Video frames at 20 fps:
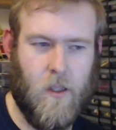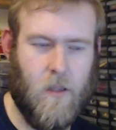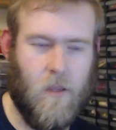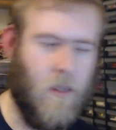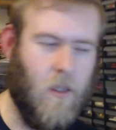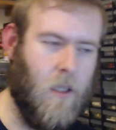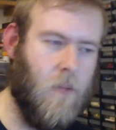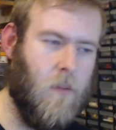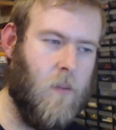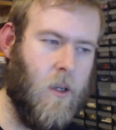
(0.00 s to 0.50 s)
I
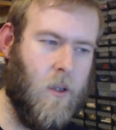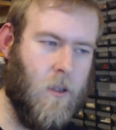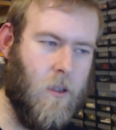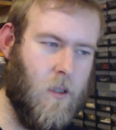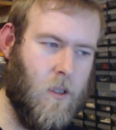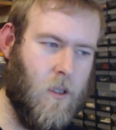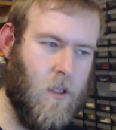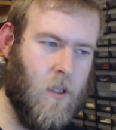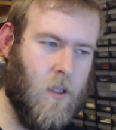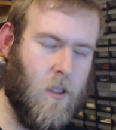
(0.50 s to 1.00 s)
mean, I might
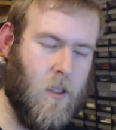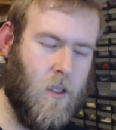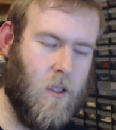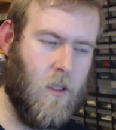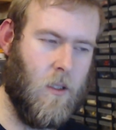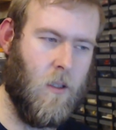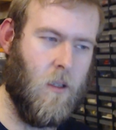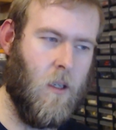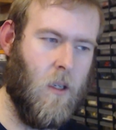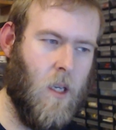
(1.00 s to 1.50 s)

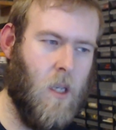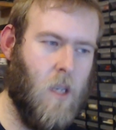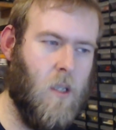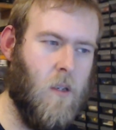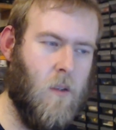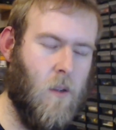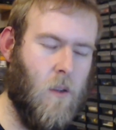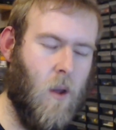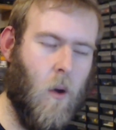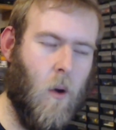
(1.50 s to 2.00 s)
just
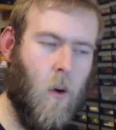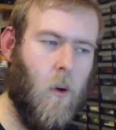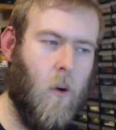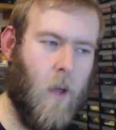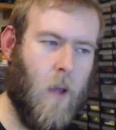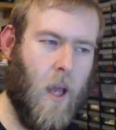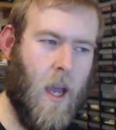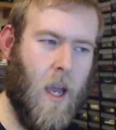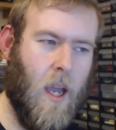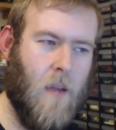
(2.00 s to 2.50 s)
do the core
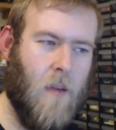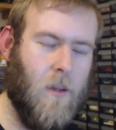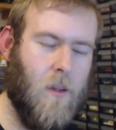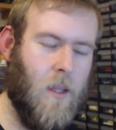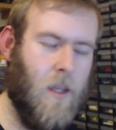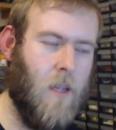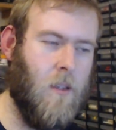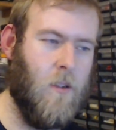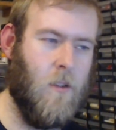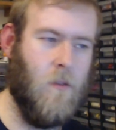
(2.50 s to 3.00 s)
game and
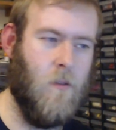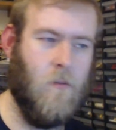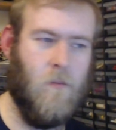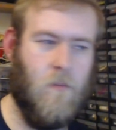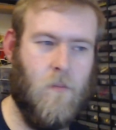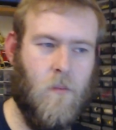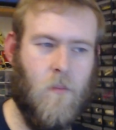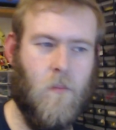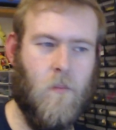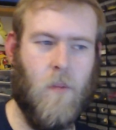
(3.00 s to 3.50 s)
then
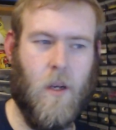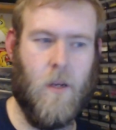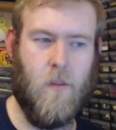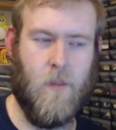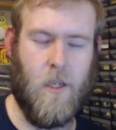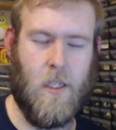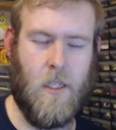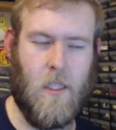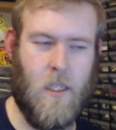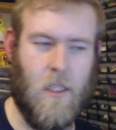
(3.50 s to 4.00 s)
buy
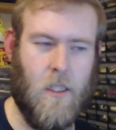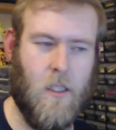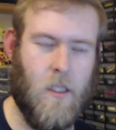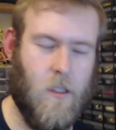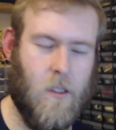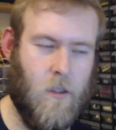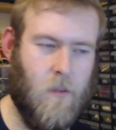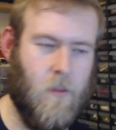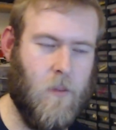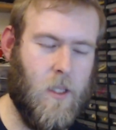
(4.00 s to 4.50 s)
Beach Scenes and
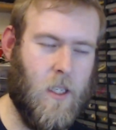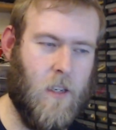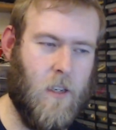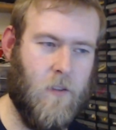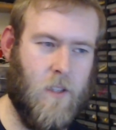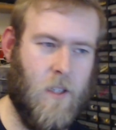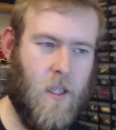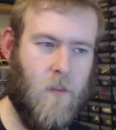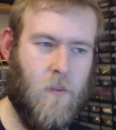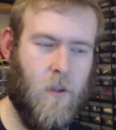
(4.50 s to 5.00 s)
do it myself
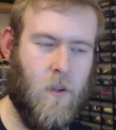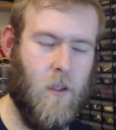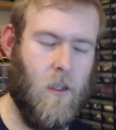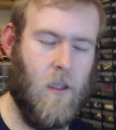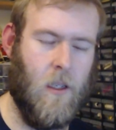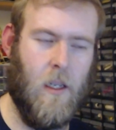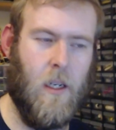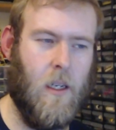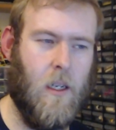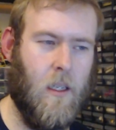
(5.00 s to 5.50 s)

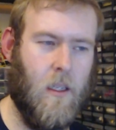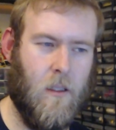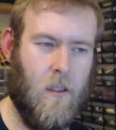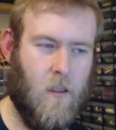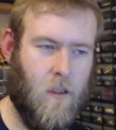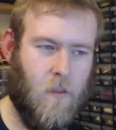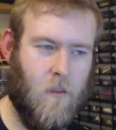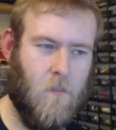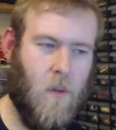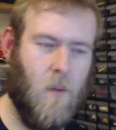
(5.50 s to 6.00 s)
separately and
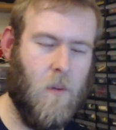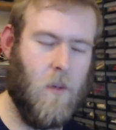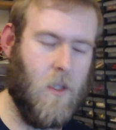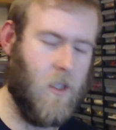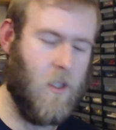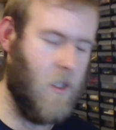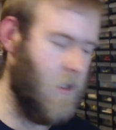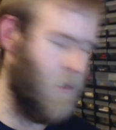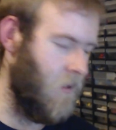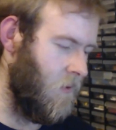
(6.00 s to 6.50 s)
not publish
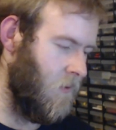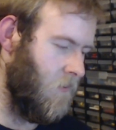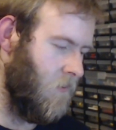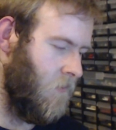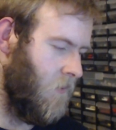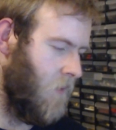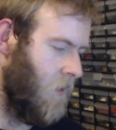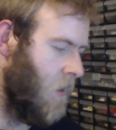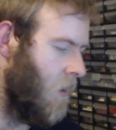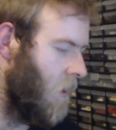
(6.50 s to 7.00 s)
it and
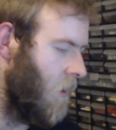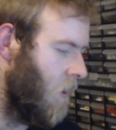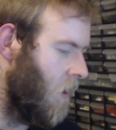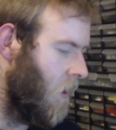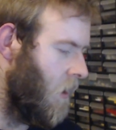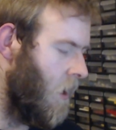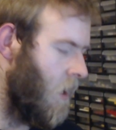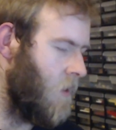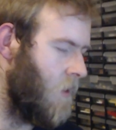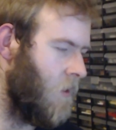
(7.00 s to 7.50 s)

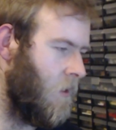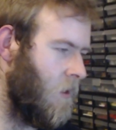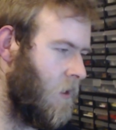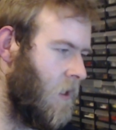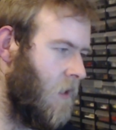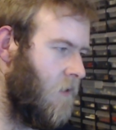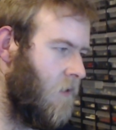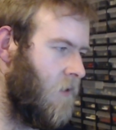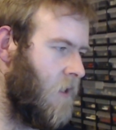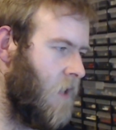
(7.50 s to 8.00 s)
that sort of
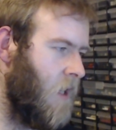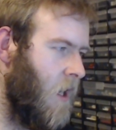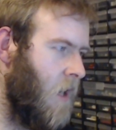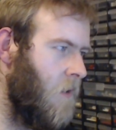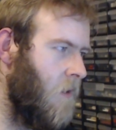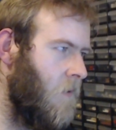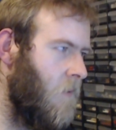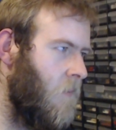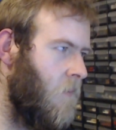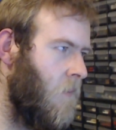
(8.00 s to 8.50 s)
stuff. So
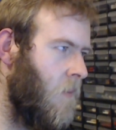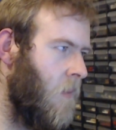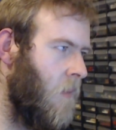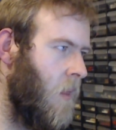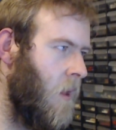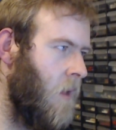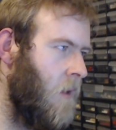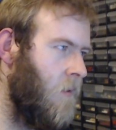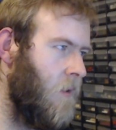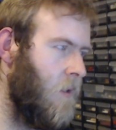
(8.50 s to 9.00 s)

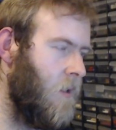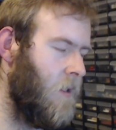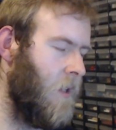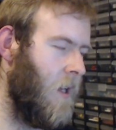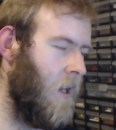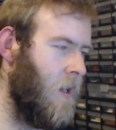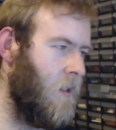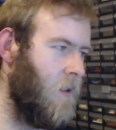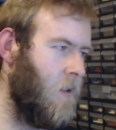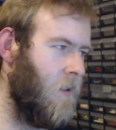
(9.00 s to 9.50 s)
there's
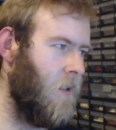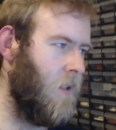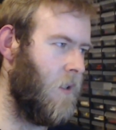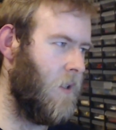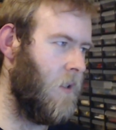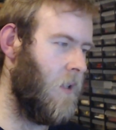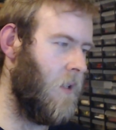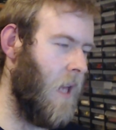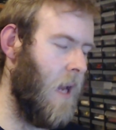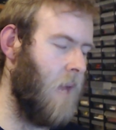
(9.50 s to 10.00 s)
that sort of
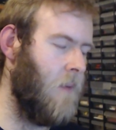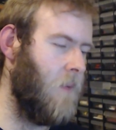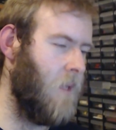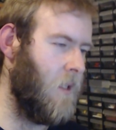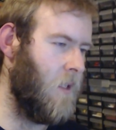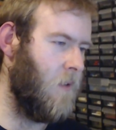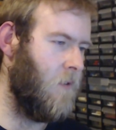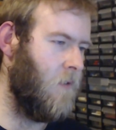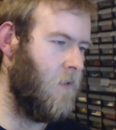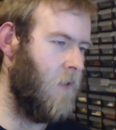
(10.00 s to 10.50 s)
gaming
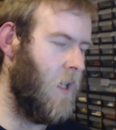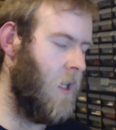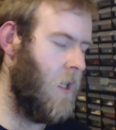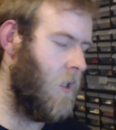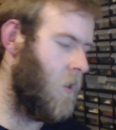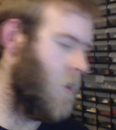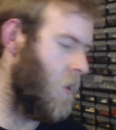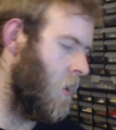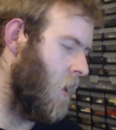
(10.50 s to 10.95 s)
stuff to finish.